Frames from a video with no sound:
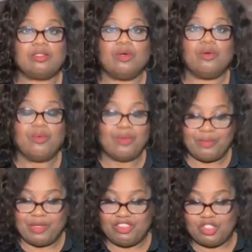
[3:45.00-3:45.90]
So
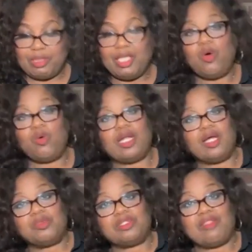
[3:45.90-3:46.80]
we've just been
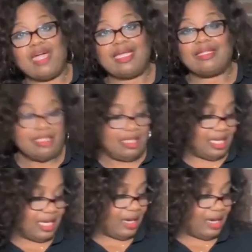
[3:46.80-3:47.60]
holding on to that.